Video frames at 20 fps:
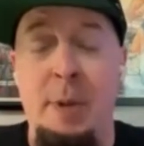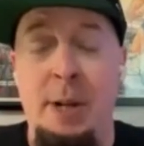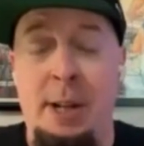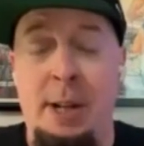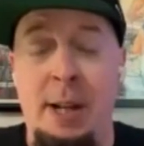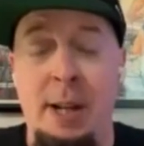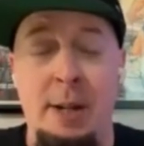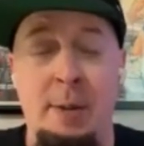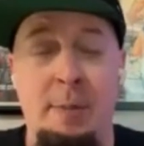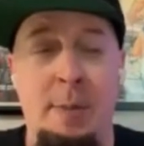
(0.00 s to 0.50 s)

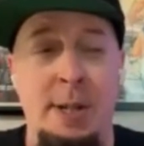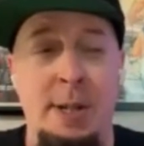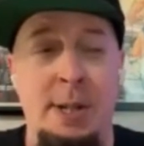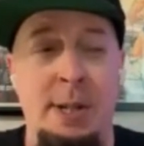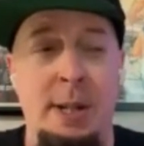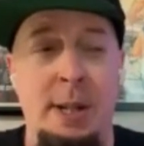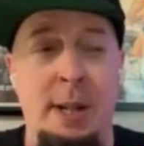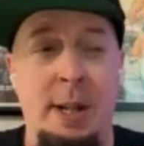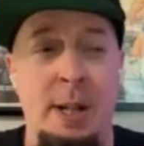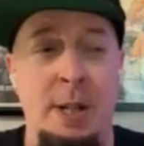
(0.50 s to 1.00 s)
Middle Kingdom
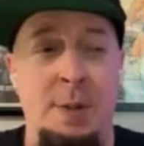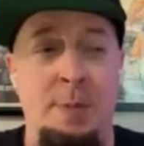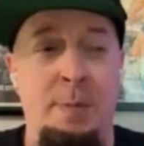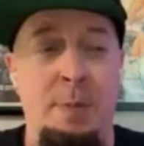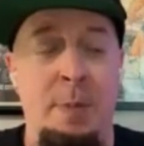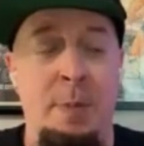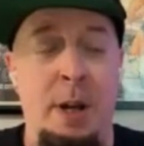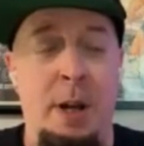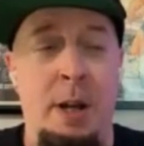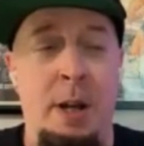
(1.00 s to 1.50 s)
Wrestling is
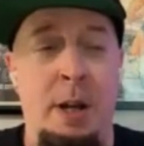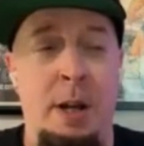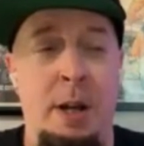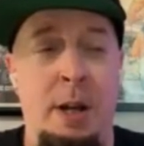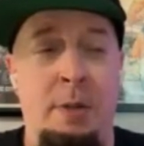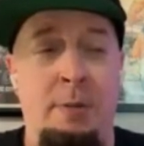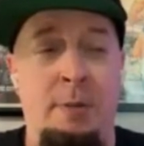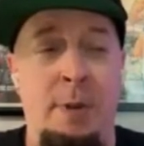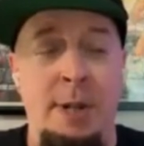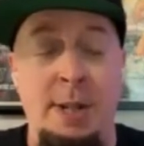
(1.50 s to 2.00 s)
uh,
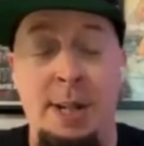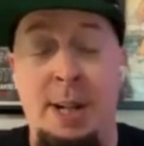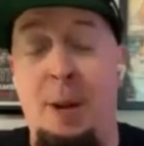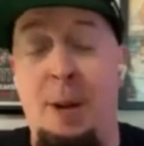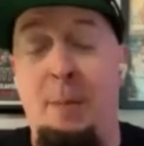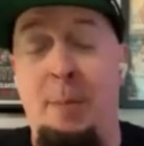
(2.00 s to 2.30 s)
a wrestling